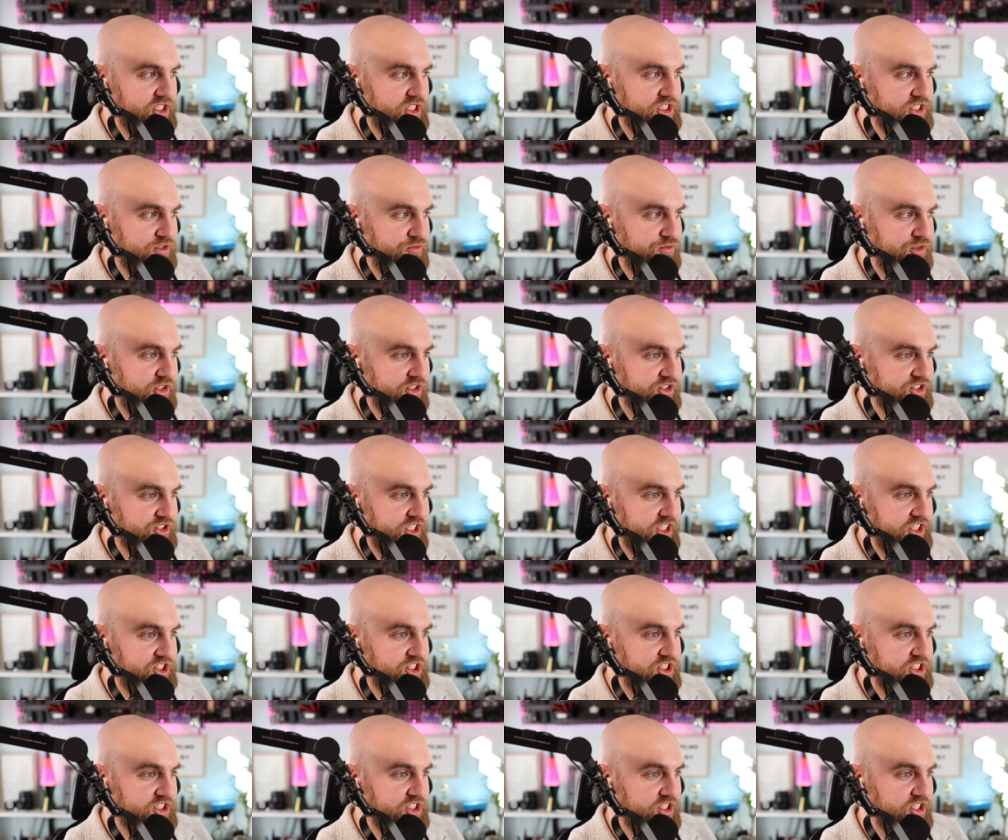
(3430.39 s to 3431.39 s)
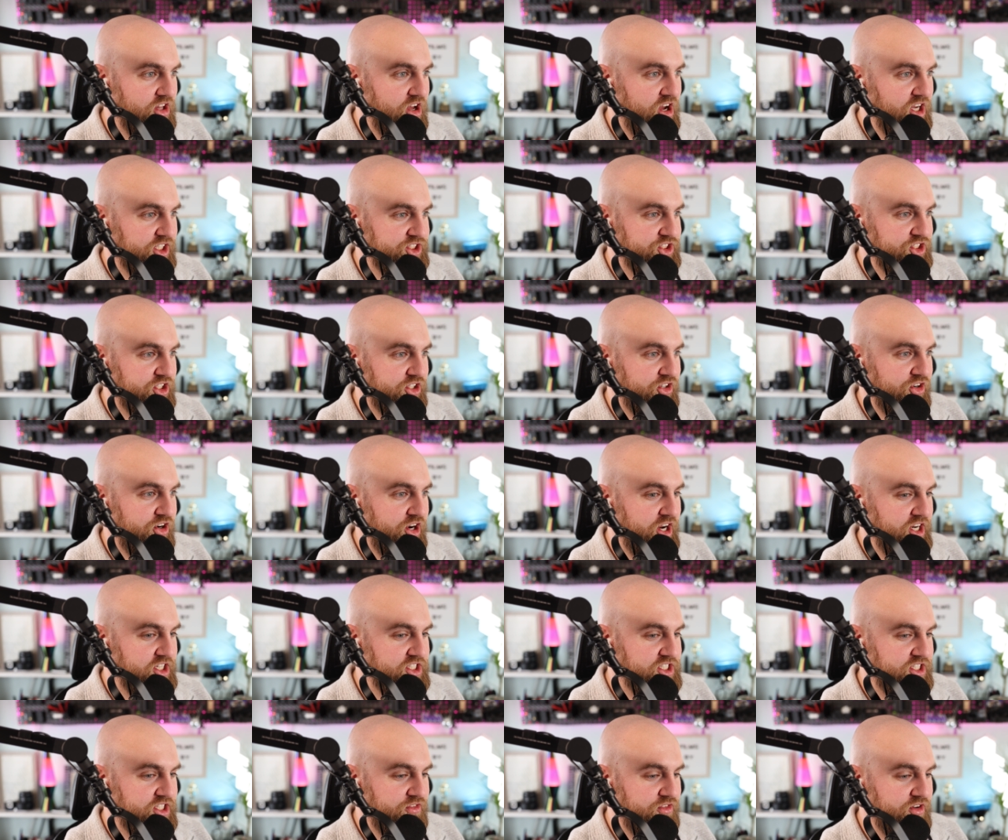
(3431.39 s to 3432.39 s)
she feels like she's lost her
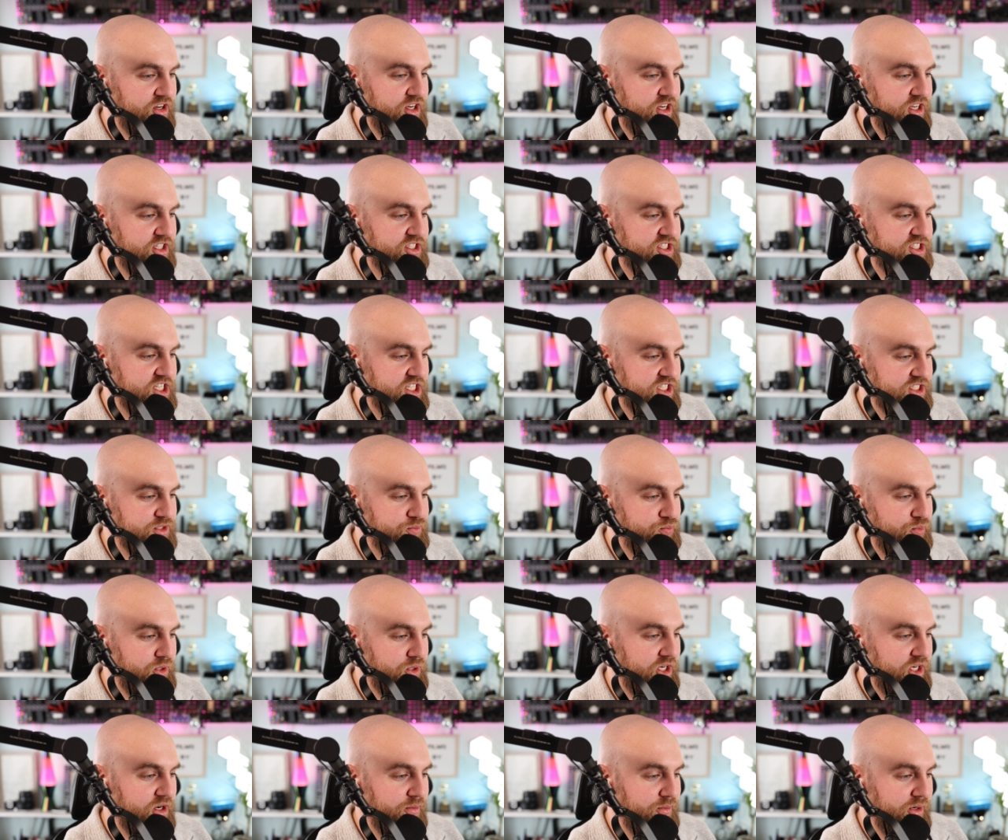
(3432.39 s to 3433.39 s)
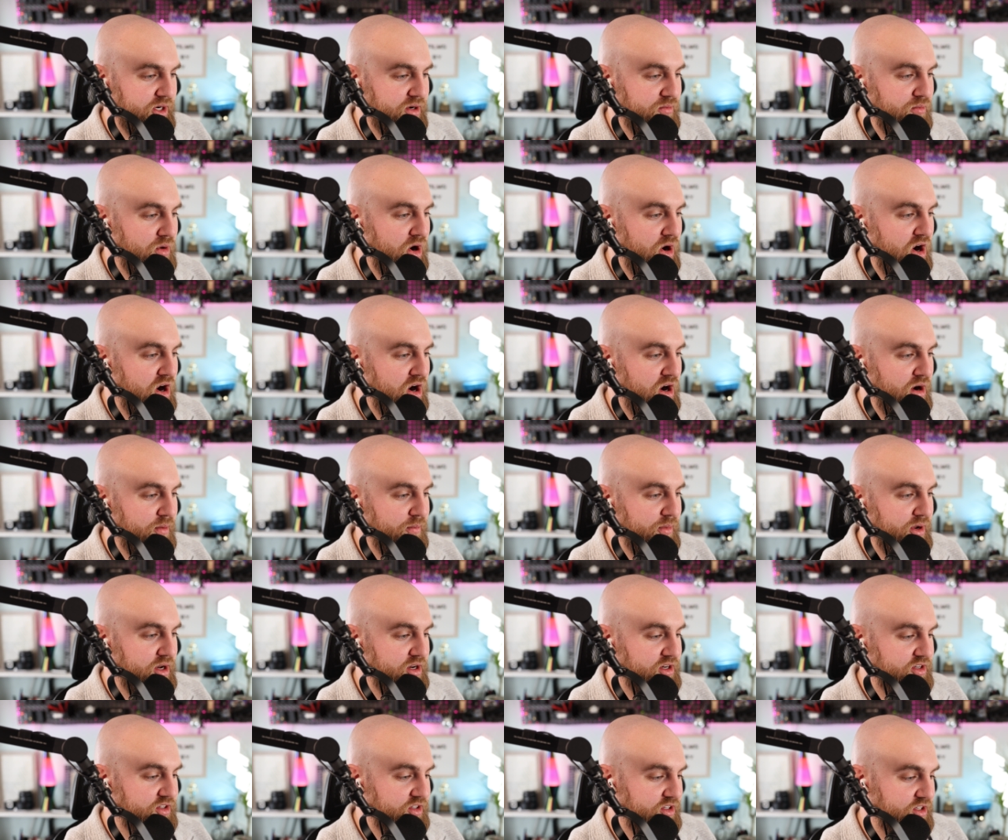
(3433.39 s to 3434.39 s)
creativity since becoming a mom
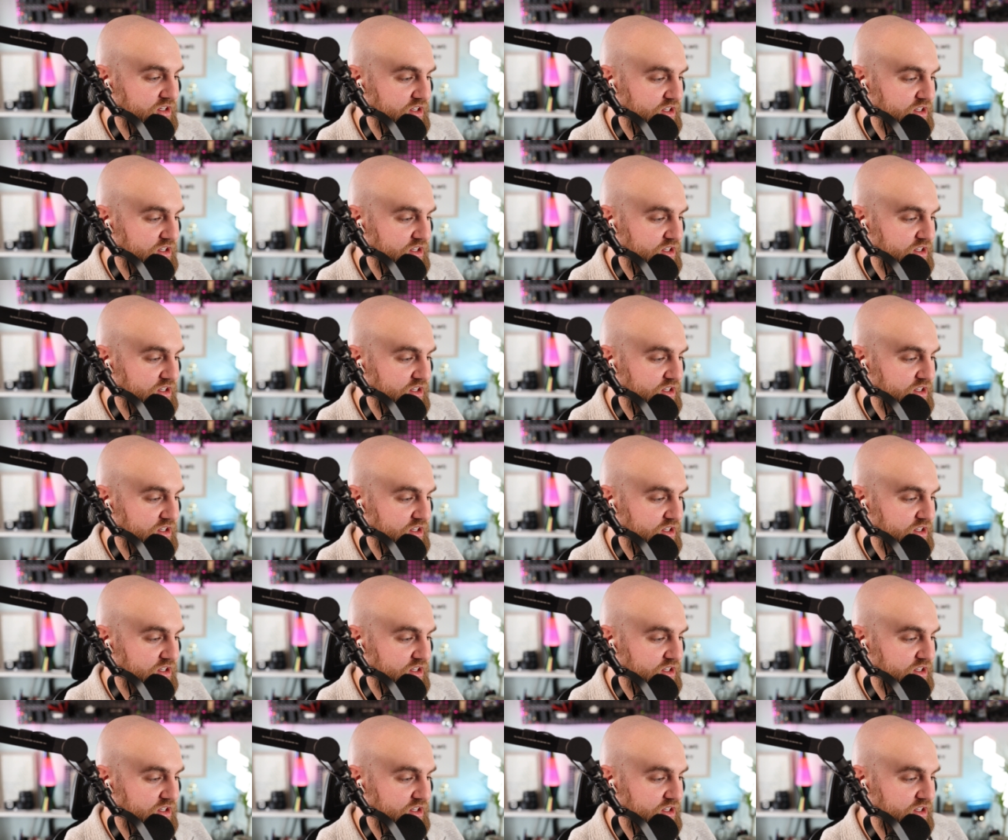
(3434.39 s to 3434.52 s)
and